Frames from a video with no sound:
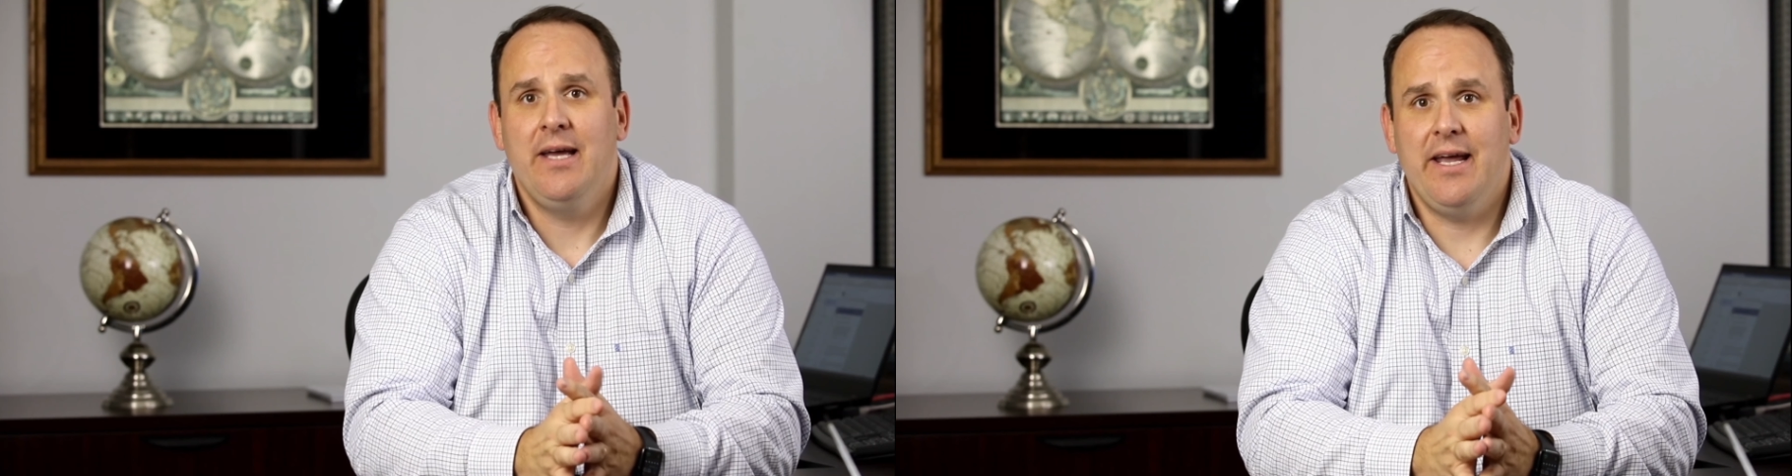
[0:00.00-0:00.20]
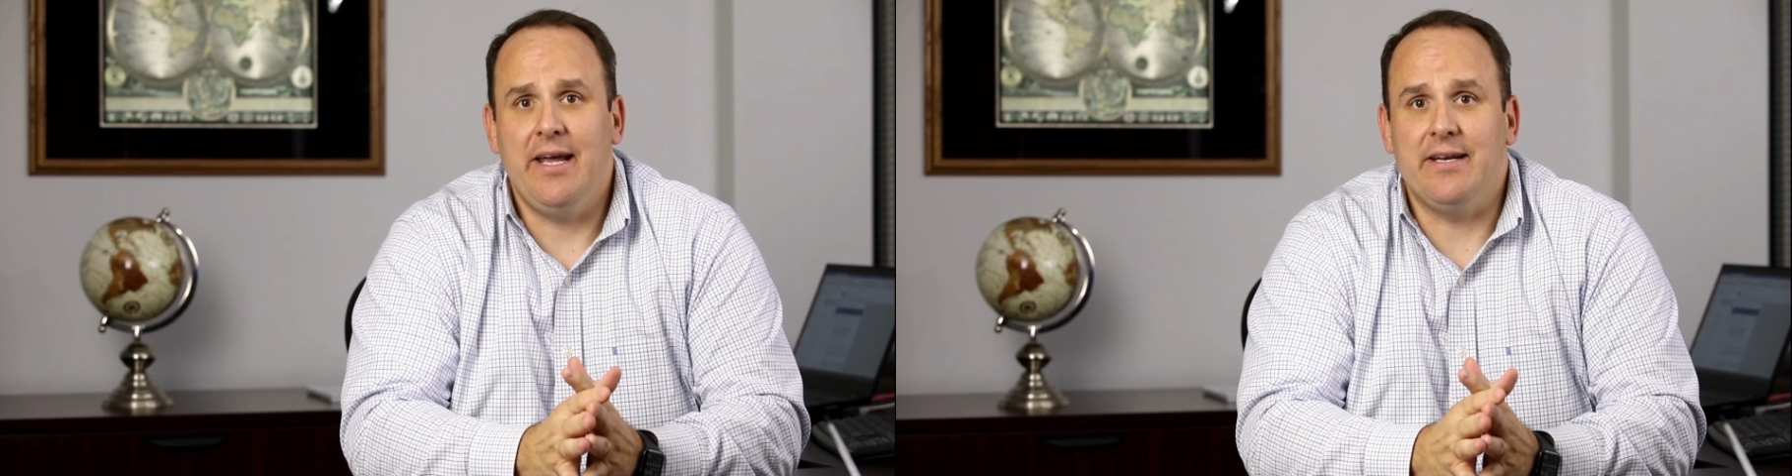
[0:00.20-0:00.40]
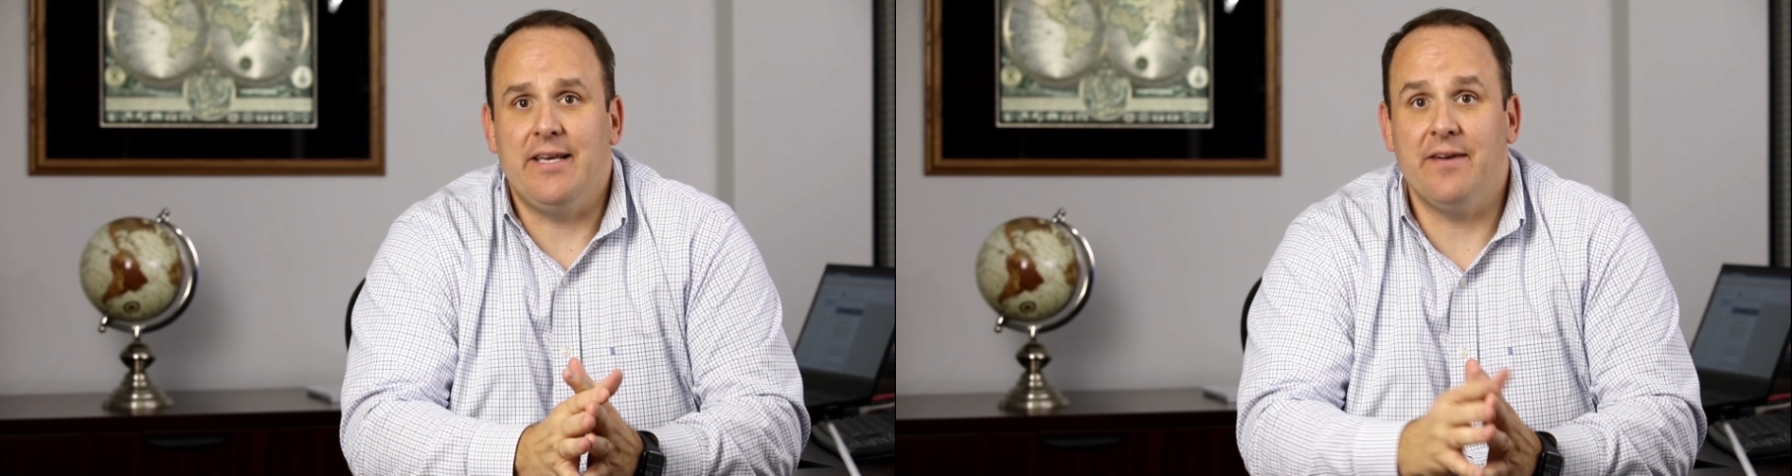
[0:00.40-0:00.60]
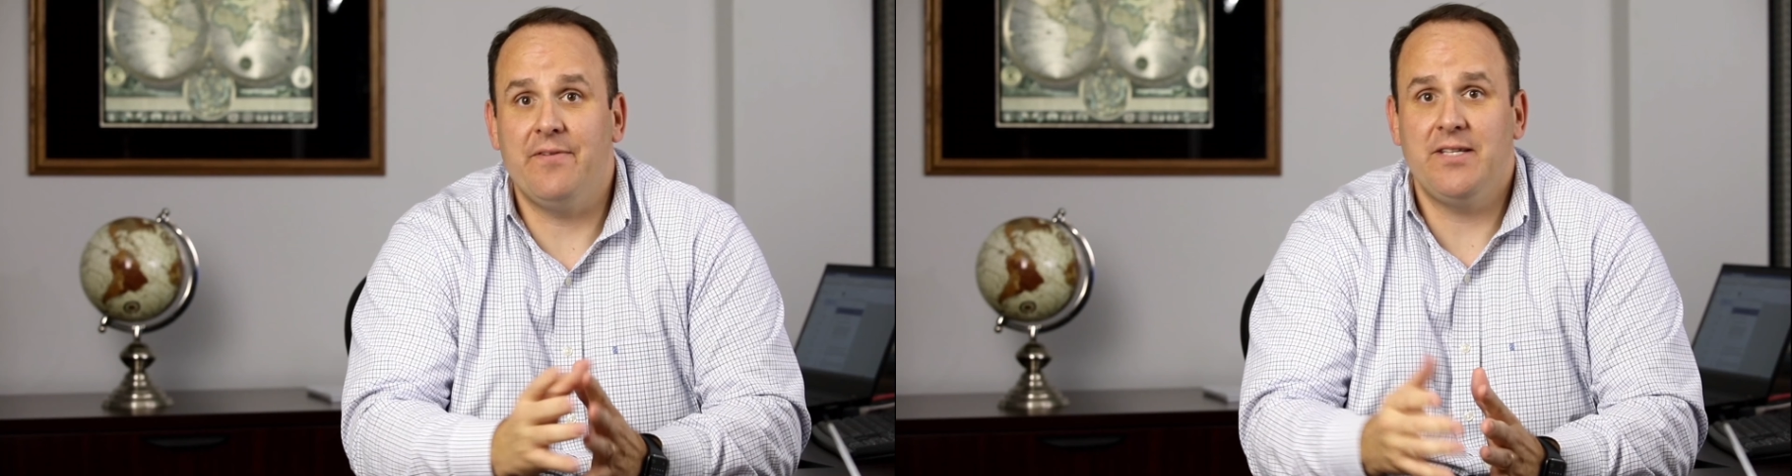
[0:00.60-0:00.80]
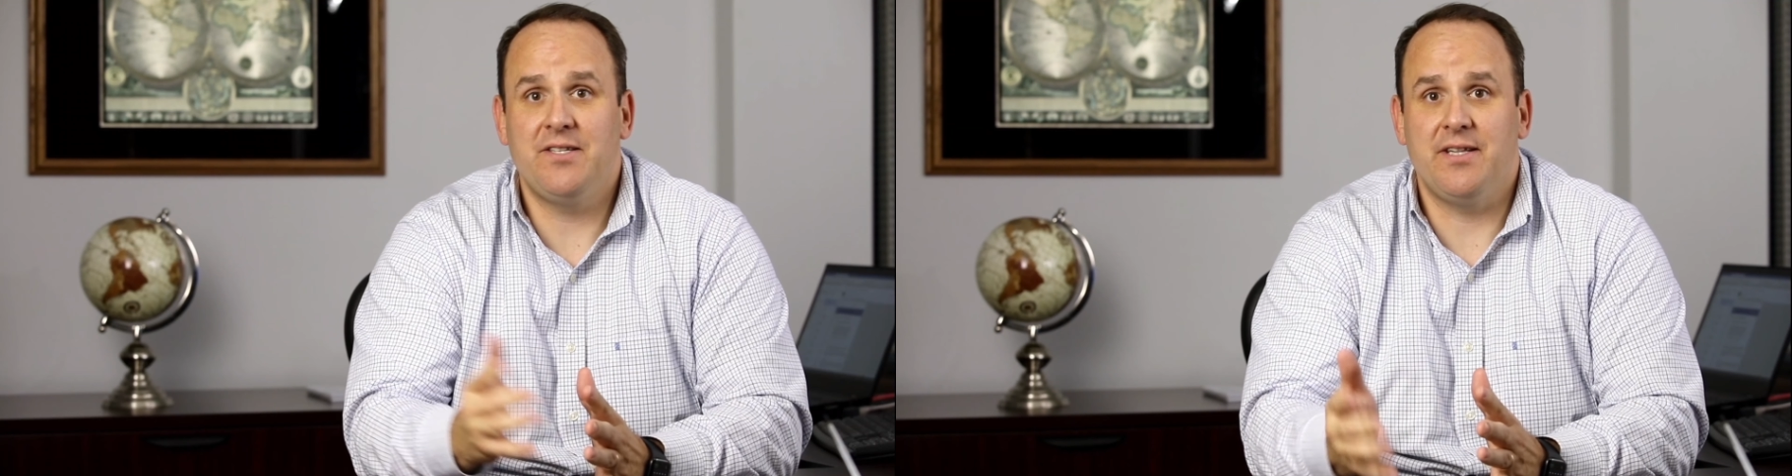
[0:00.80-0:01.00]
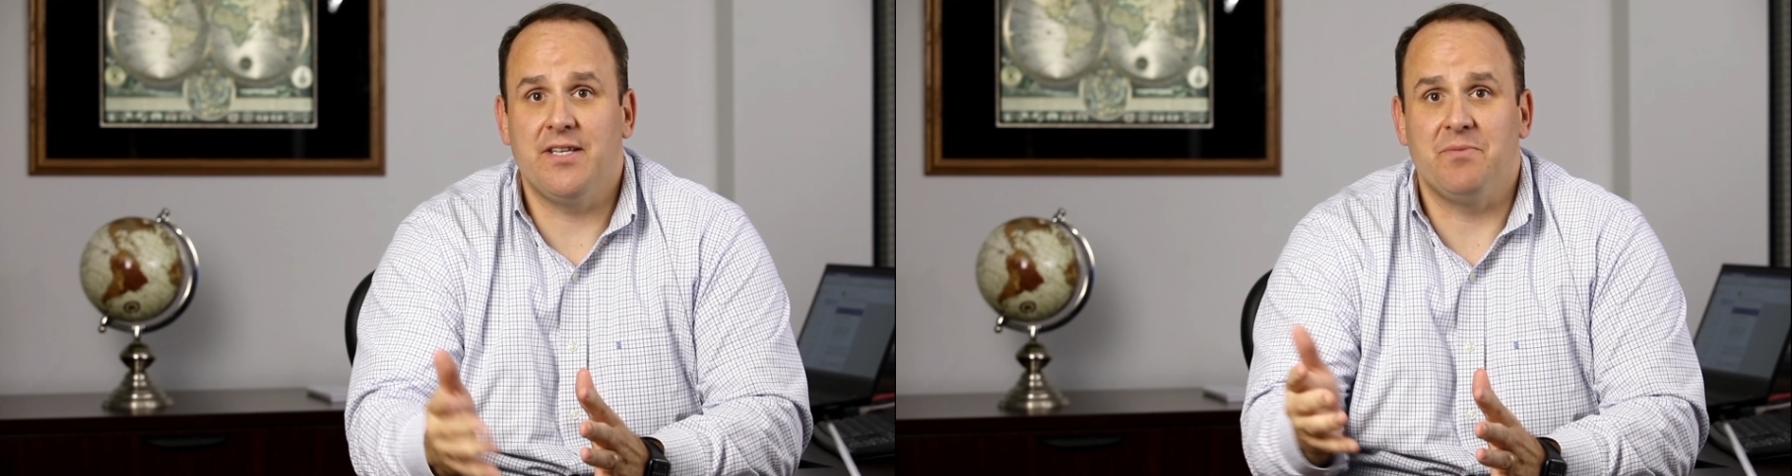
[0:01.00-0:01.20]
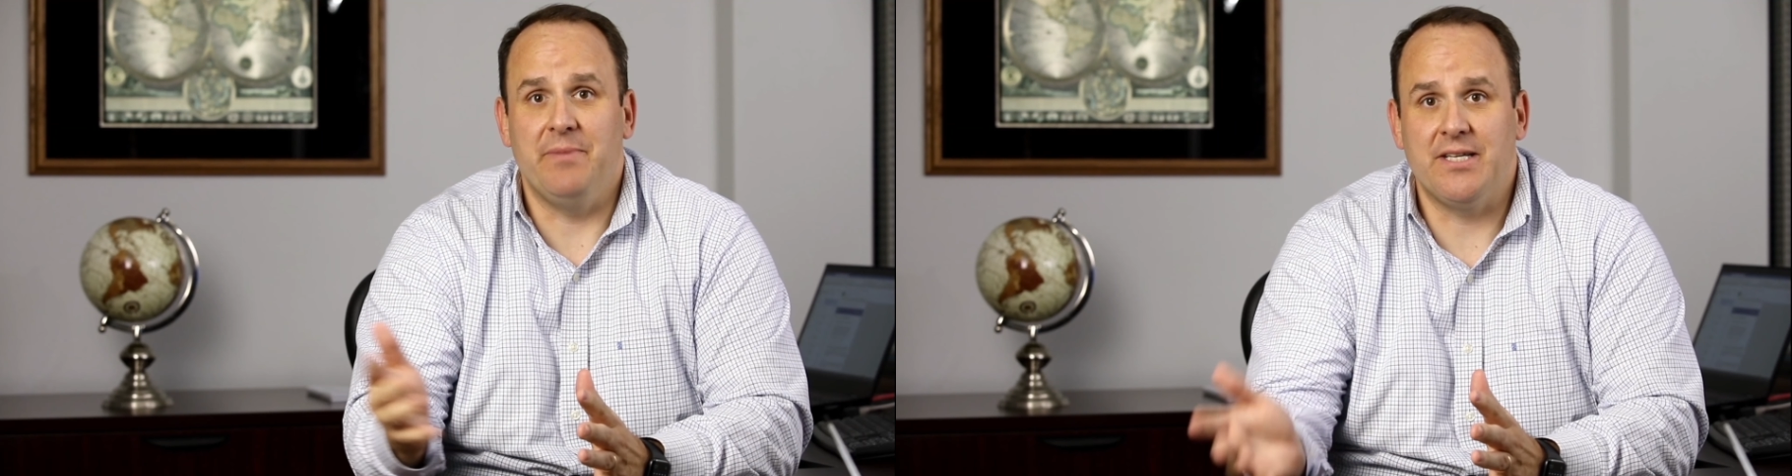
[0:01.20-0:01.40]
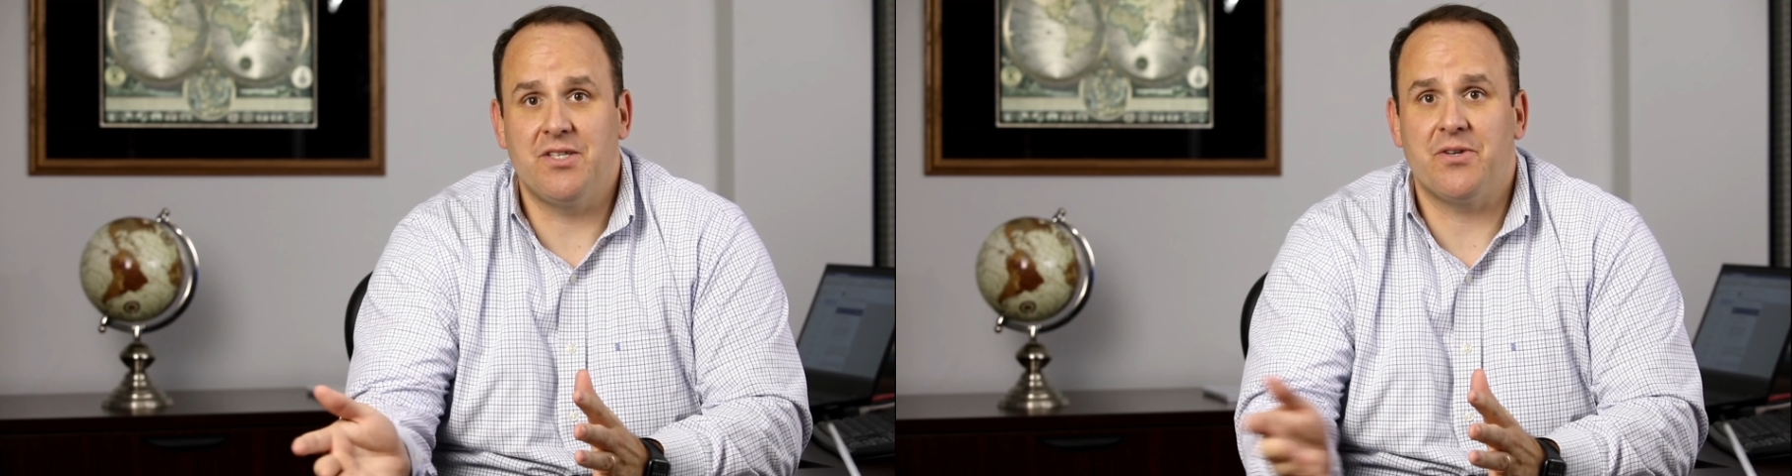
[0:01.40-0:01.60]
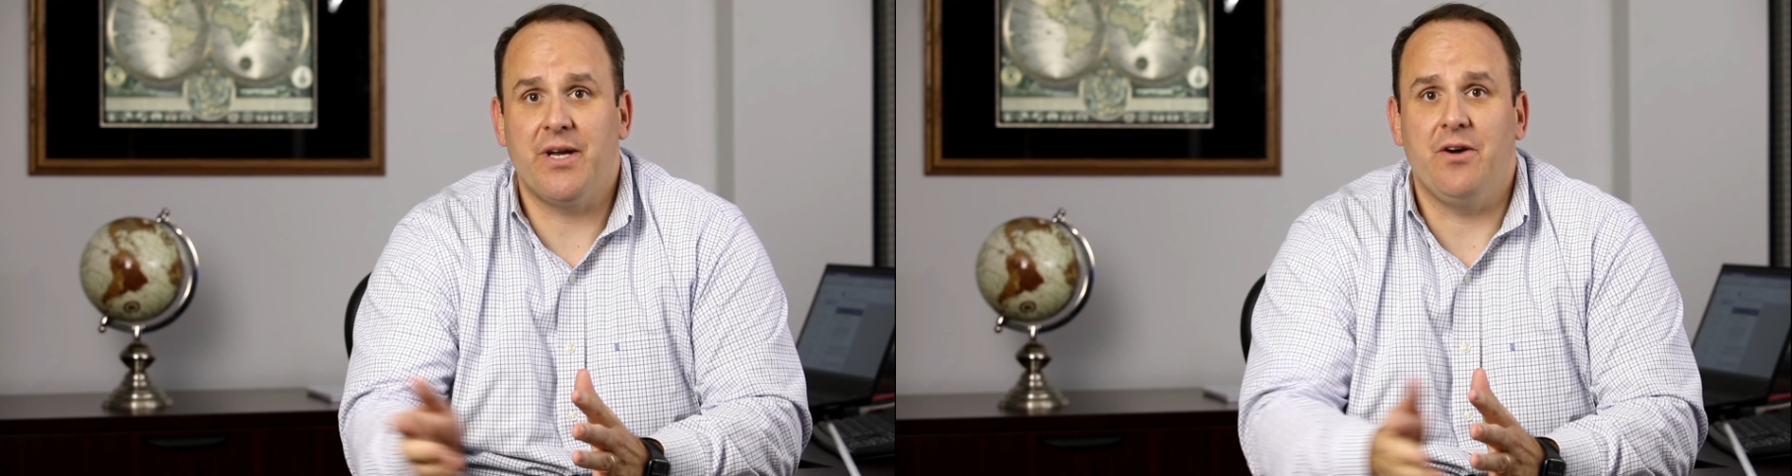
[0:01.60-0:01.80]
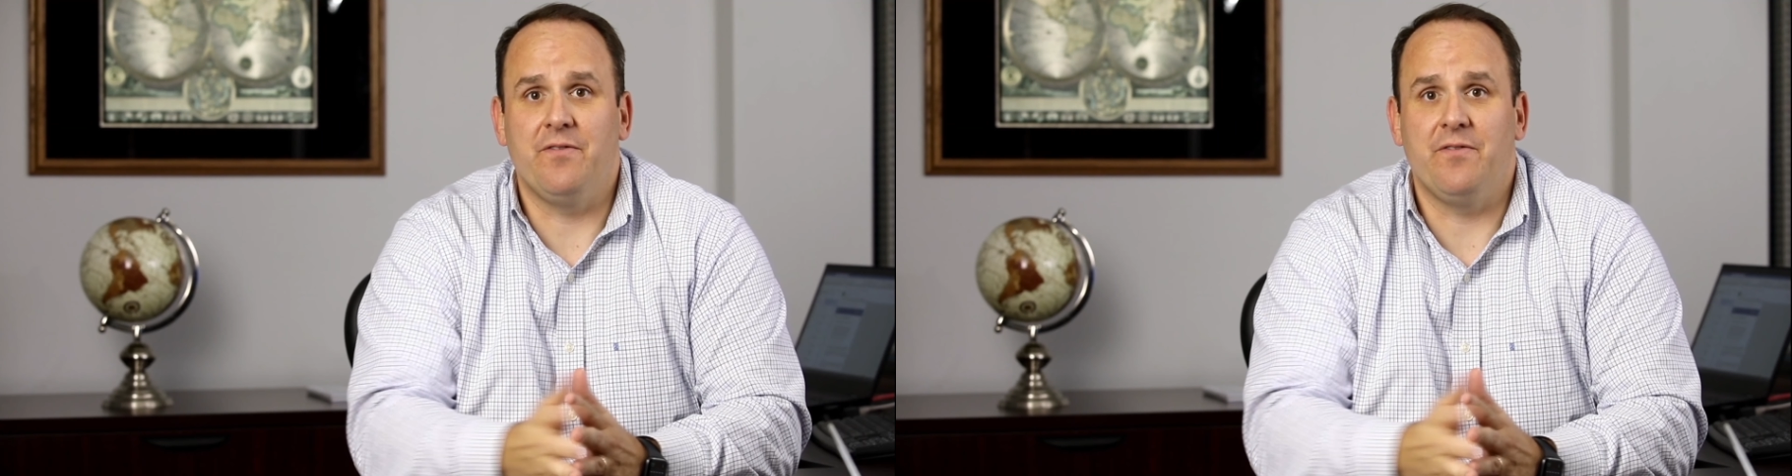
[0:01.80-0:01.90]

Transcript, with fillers: in giving to this ministry